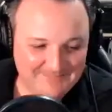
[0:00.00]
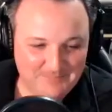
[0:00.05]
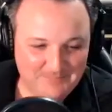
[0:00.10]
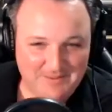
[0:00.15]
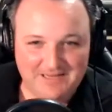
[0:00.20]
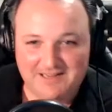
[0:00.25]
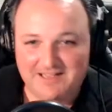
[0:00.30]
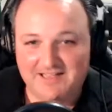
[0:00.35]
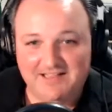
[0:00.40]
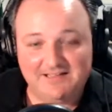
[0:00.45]
but
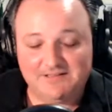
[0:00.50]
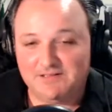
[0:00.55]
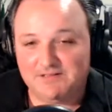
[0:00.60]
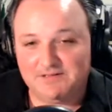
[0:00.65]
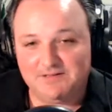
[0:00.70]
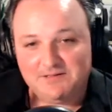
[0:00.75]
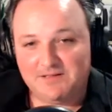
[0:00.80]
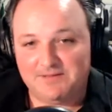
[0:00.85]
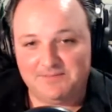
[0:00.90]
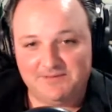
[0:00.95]

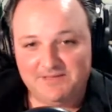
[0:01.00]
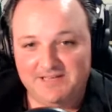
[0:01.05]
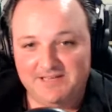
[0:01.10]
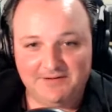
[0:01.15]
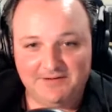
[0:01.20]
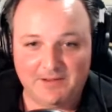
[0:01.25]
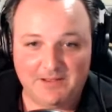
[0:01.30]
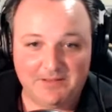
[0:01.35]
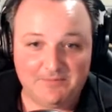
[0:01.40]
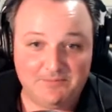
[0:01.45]

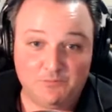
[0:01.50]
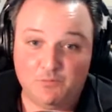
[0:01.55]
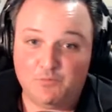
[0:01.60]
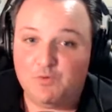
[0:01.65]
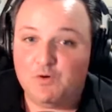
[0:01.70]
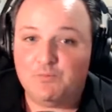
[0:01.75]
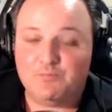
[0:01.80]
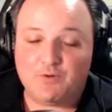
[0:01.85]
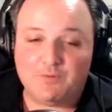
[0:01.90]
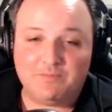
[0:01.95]

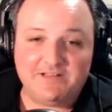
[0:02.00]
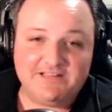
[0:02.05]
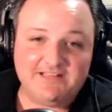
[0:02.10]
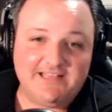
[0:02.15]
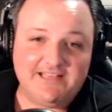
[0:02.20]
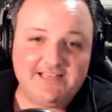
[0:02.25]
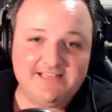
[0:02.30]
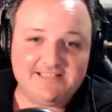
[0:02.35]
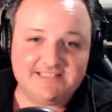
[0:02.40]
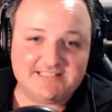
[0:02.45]
well, probably
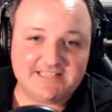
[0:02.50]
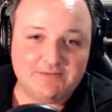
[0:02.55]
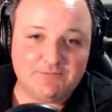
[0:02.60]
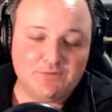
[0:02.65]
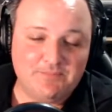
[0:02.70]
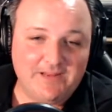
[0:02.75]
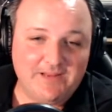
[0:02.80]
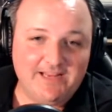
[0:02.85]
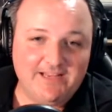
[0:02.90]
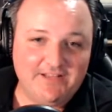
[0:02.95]
the easiest thing would
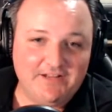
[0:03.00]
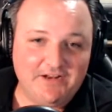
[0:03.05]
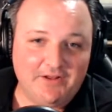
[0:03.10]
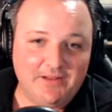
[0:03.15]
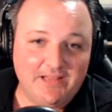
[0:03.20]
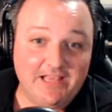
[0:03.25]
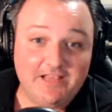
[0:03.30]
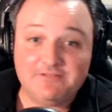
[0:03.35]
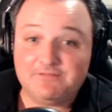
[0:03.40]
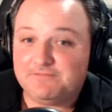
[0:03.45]
be,
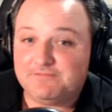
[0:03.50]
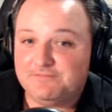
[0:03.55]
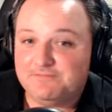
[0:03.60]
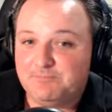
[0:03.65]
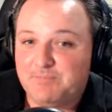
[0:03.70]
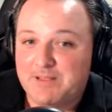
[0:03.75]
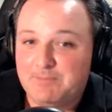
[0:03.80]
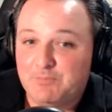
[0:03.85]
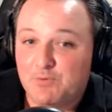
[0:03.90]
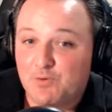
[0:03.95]
if
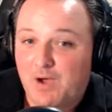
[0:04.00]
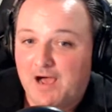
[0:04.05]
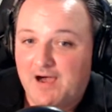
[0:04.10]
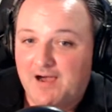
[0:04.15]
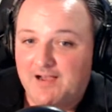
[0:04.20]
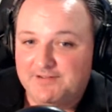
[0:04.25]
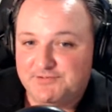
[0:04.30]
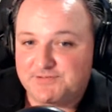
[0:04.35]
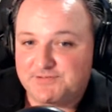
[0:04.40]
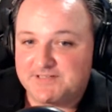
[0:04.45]
people
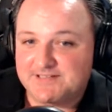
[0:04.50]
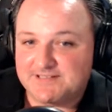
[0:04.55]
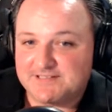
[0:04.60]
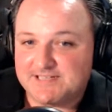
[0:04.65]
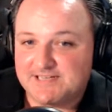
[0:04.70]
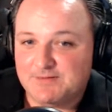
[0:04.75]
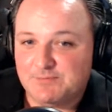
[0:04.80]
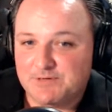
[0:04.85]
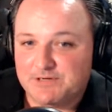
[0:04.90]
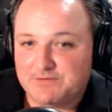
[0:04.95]
are interested to
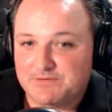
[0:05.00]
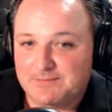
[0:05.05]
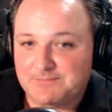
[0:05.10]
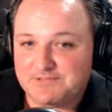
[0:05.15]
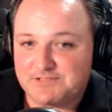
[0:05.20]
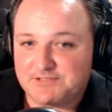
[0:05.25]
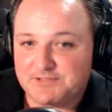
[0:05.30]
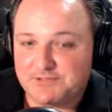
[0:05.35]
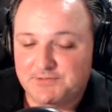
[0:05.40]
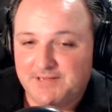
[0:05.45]
see what you're up
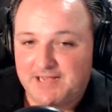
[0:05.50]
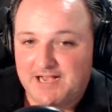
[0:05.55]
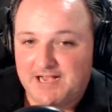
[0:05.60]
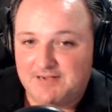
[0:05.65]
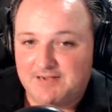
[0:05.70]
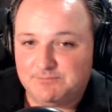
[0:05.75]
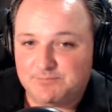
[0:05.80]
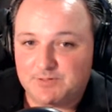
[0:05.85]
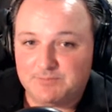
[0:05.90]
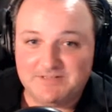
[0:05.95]
to,
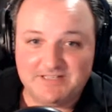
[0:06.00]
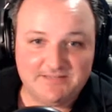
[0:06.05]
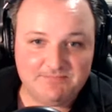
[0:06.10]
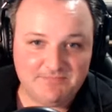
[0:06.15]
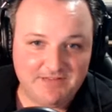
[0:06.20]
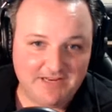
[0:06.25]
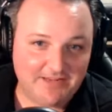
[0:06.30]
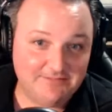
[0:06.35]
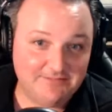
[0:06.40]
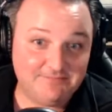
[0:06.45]
probably,
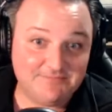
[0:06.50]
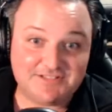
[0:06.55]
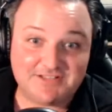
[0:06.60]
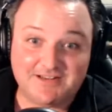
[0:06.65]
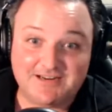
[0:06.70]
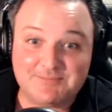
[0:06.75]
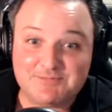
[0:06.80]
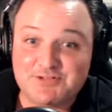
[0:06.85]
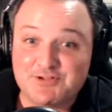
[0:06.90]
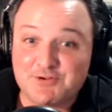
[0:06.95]

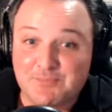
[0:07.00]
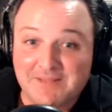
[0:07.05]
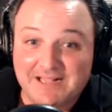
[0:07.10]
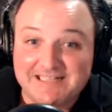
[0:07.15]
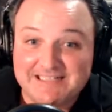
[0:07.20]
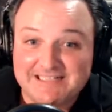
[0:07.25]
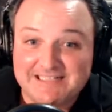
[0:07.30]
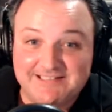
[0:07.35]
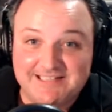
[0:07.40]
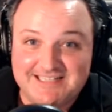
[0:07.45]
sign up to your
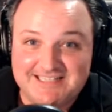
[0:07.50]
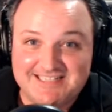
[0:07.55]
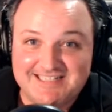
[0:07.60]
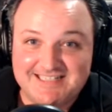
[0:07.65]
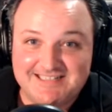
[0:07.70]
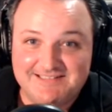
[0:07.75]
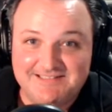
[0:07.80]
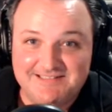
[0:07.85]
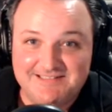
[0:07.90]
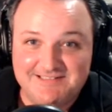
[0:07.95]
mailing list
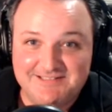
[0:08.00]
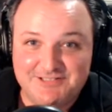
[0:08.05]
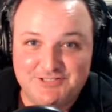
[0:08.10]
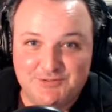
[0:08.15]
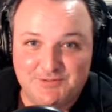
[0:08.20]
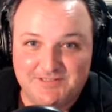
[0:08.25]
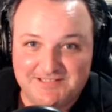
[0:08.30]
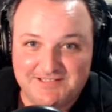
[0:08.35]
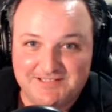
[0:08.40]
and join